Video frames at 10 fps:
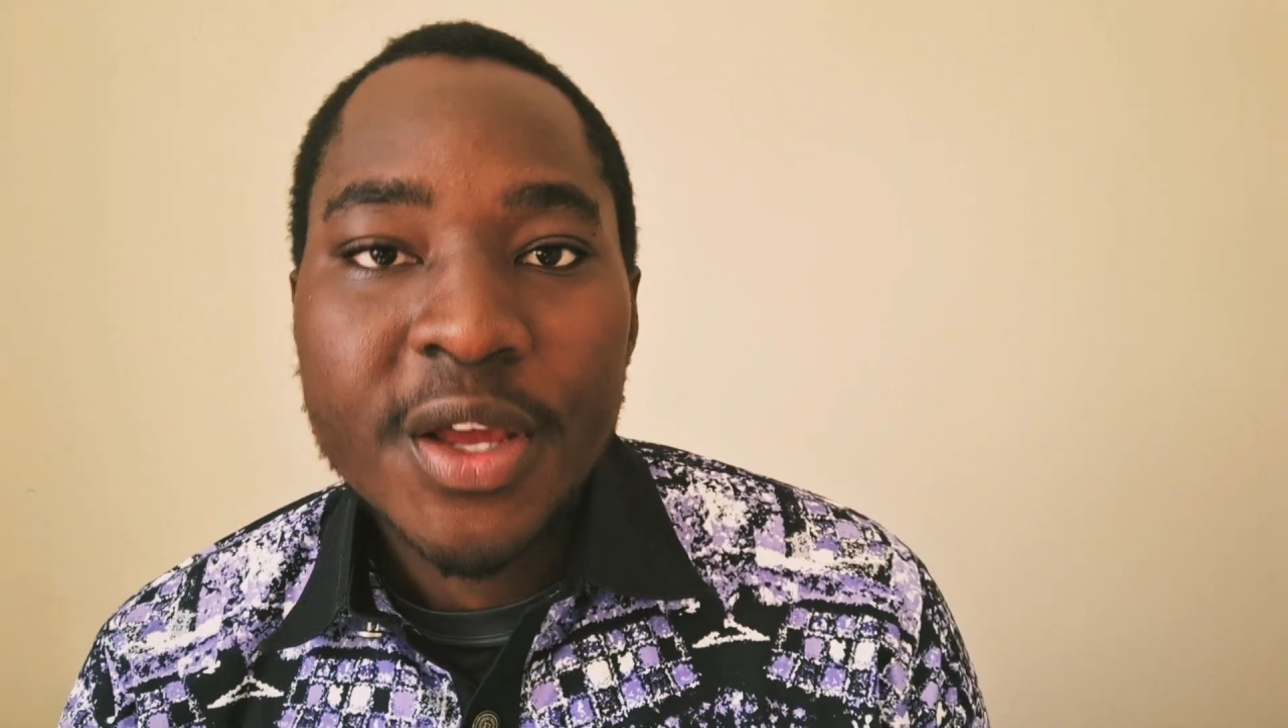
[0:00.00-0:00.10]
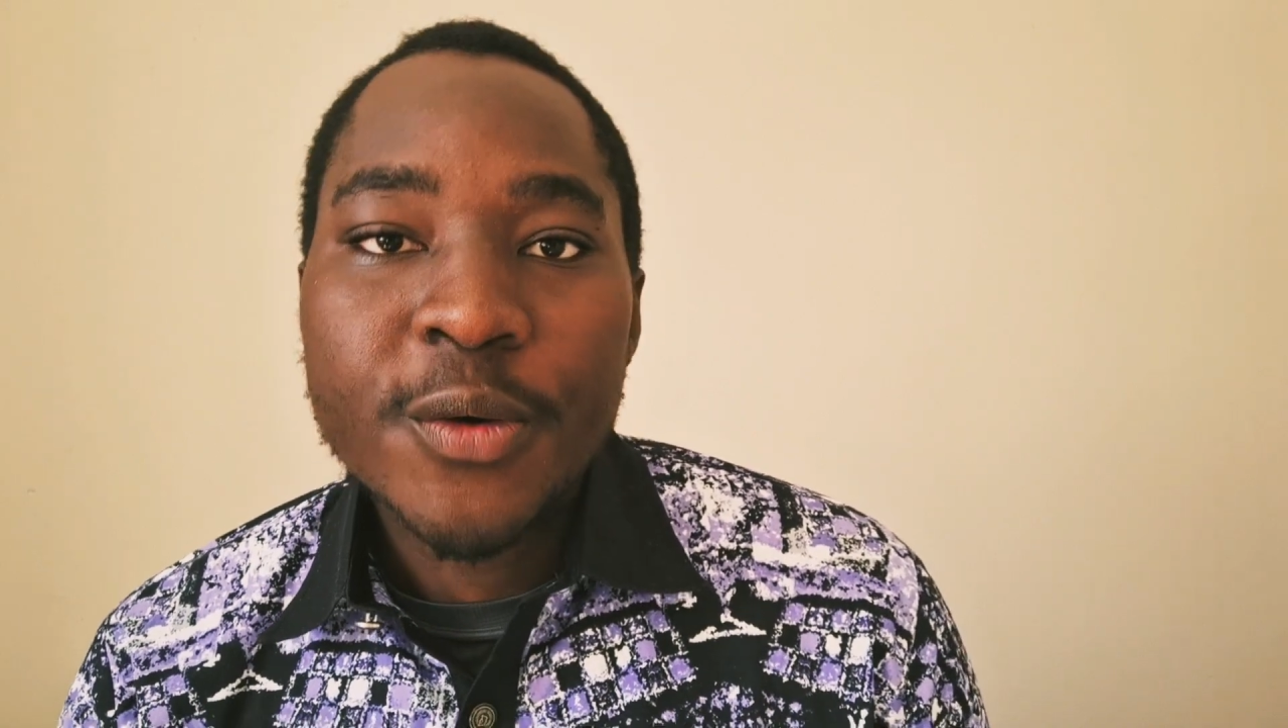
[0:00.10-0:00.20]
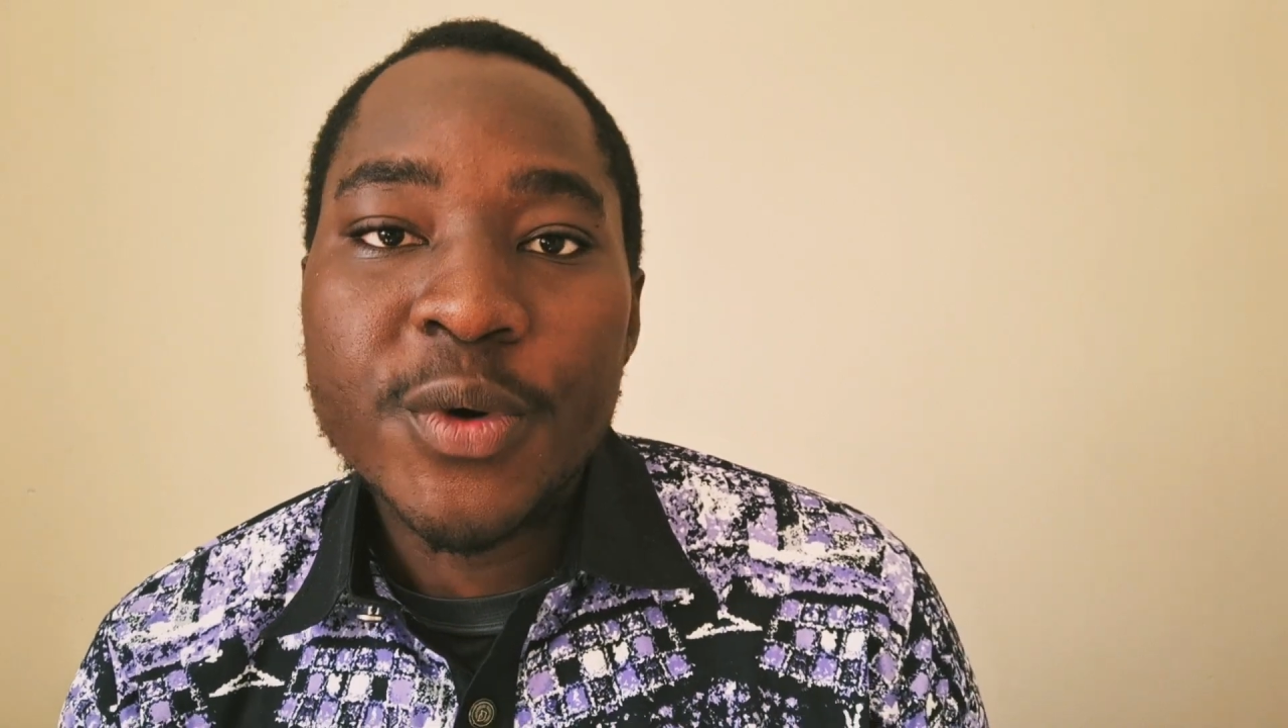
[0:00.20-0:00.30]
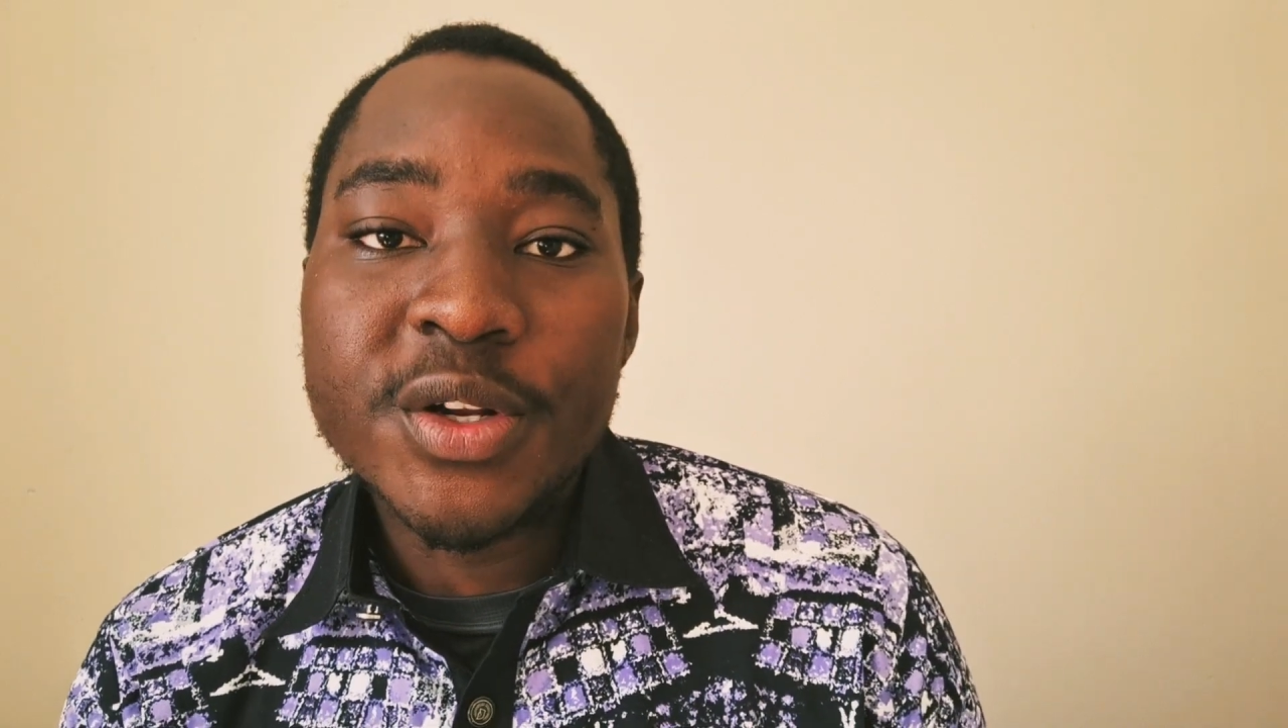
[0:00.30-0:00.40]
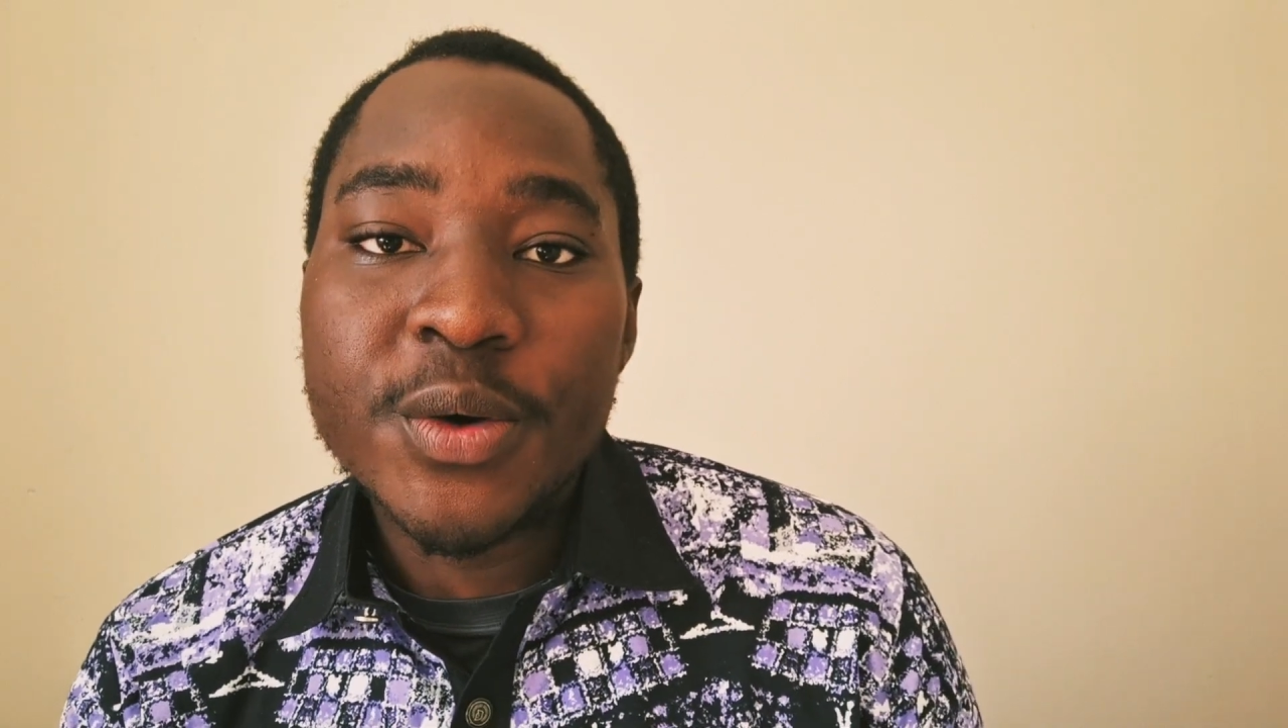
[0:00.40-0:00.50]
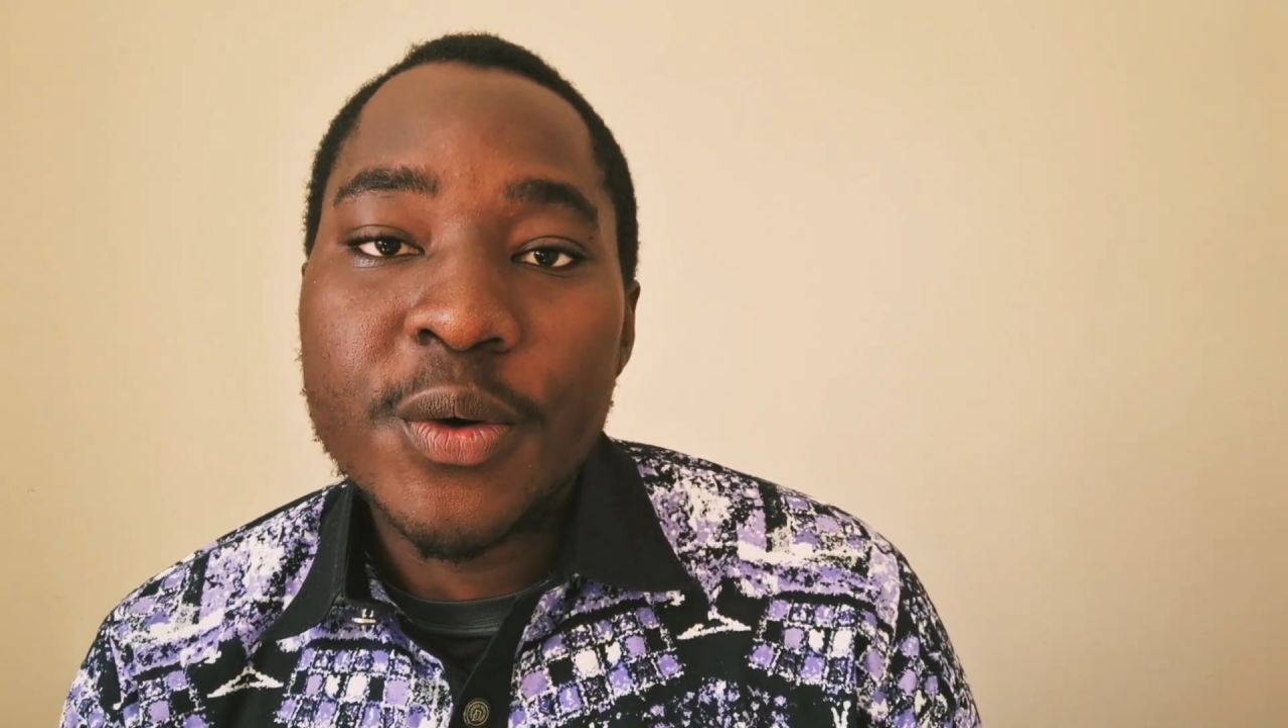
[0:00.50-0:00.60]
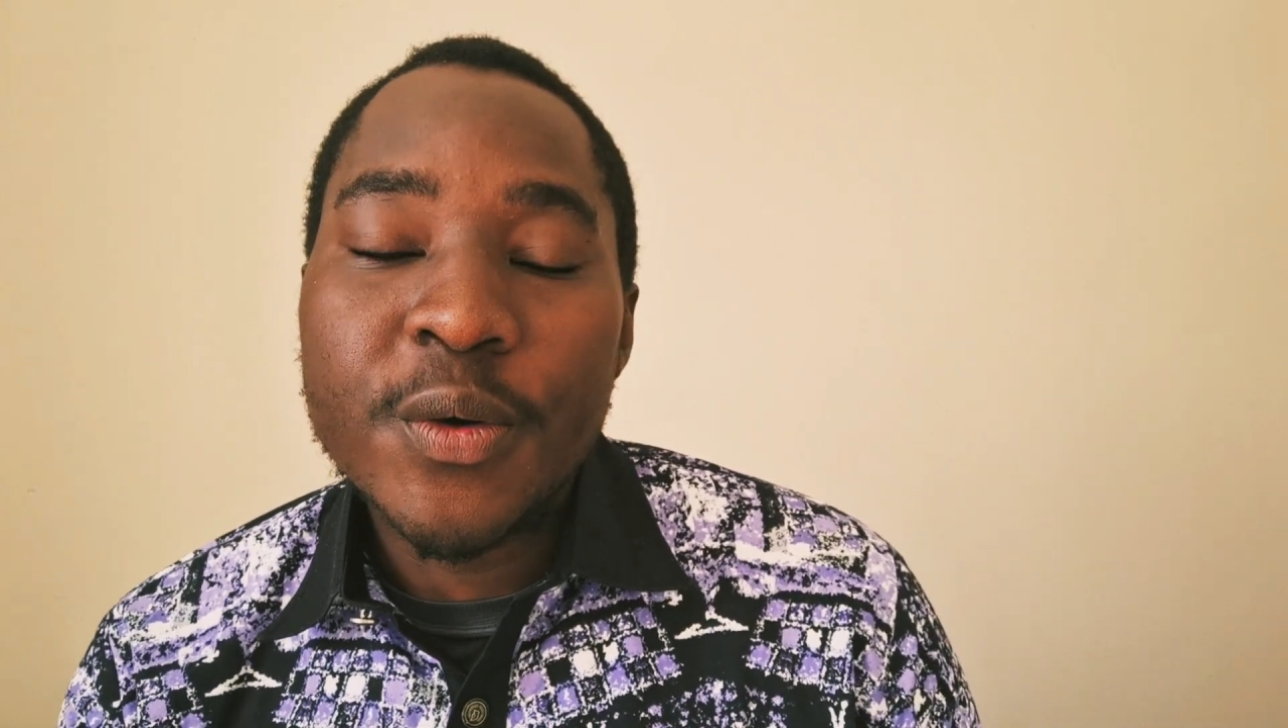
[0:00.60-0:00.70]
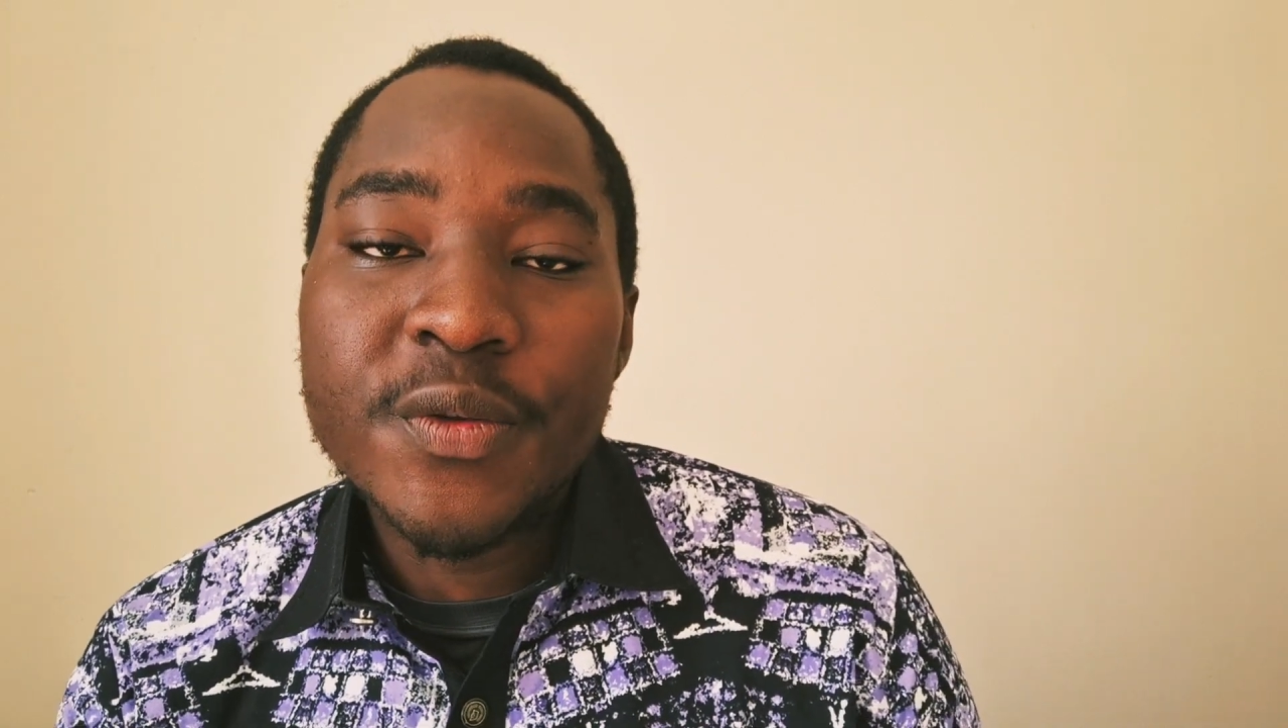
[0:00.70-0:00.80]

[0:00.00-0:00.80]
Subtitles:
We know